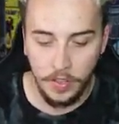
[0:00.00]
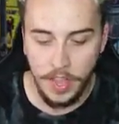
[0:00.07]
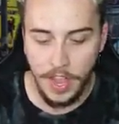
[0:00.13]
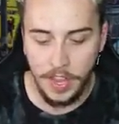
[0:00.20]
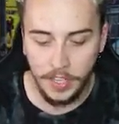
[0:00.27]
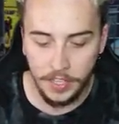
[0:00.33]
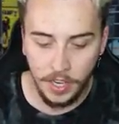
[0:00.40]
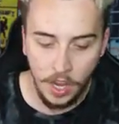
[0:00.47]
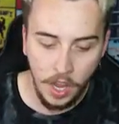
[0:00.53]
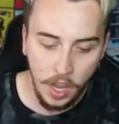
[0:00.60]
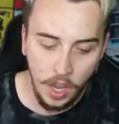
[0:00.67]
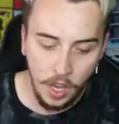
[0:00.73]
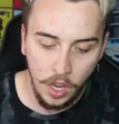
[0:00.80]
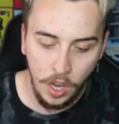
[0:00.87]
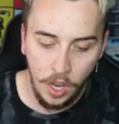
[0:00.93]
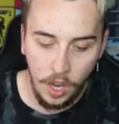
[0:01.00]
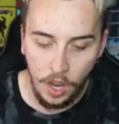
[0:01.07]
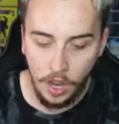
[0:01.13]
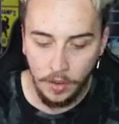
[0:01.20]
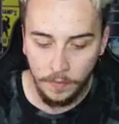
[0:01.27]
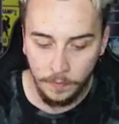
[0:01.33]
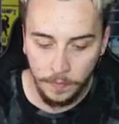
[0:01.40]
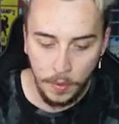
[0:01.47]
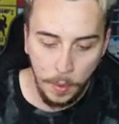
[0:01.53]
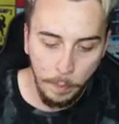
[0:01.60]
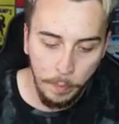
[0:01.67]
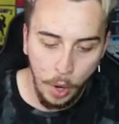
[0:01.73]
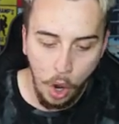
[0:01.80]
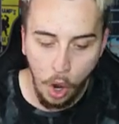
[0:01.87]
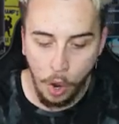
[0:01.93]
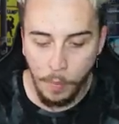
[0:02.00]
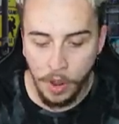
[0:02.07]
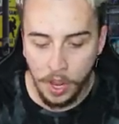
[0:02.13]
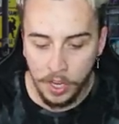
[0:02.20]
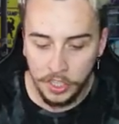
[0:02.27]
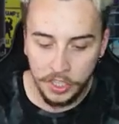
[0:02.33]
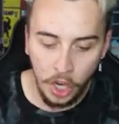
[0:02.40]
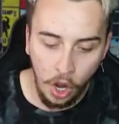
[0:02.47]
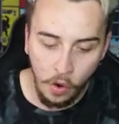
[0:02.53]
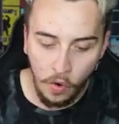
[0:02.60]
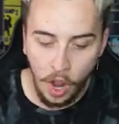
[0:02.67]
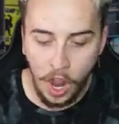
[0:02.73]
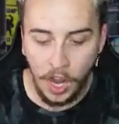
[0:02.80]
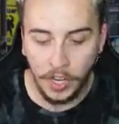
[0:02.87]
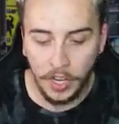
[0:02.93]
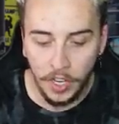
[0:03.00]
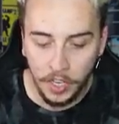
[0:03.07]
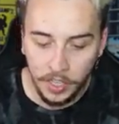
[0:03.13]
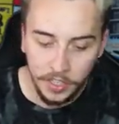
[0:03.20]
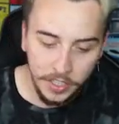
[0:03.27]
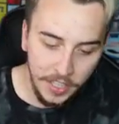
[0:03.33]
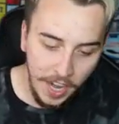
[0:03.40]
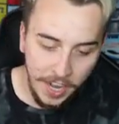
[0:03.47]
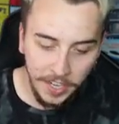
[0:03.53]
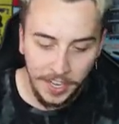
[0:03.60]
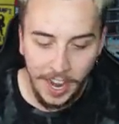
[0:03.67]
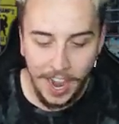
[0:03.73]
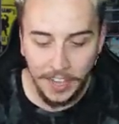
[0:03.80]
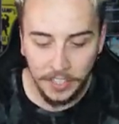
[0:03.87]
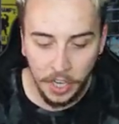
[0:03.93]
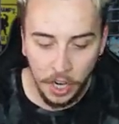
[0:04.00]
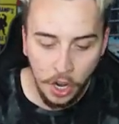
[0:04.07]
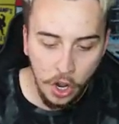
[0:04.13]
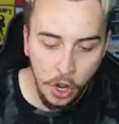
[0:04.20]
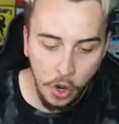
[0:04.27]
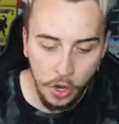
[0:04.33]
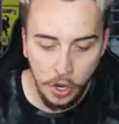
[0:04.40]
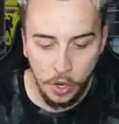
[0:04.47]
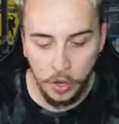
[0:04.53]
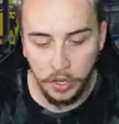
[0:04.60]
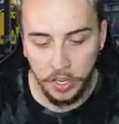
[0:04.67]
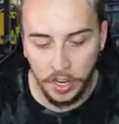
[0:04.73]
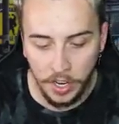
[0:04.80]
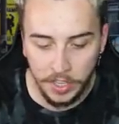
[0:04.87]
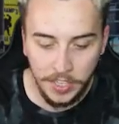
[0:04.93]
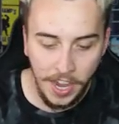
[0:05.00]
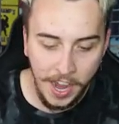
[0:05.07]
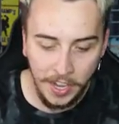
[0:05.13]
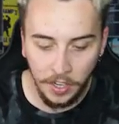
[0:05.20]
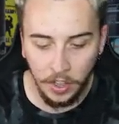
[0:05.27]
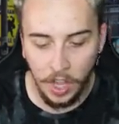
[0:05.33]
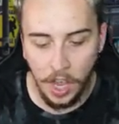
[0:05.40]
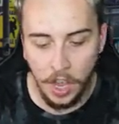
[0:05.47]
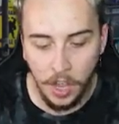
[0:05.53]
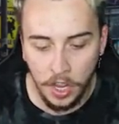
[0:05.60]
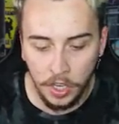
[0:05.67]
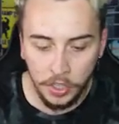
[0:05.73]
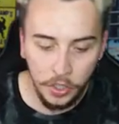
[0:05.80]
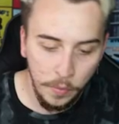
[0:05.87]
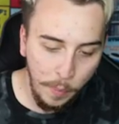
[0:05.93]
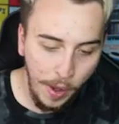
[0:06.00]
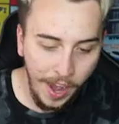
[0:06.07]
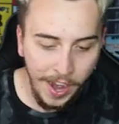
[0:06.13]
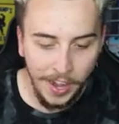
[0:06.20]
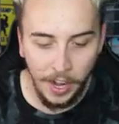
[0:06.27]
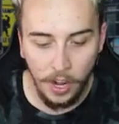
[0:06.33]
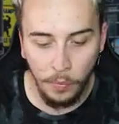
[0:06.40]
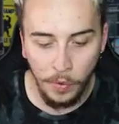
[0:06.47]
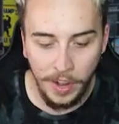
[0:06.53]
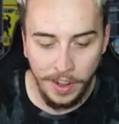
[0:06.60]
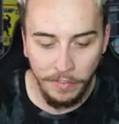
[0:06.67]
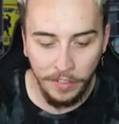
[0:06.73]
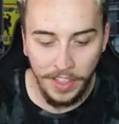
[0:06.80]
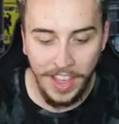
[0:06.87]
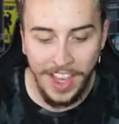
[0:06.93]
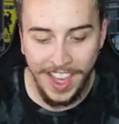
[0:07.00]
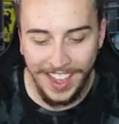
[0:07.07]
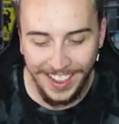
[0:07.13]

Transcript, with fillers: this, uh, boom, Solrock, sandy gas, Hoothoot, tangela, drupiter, whatever the,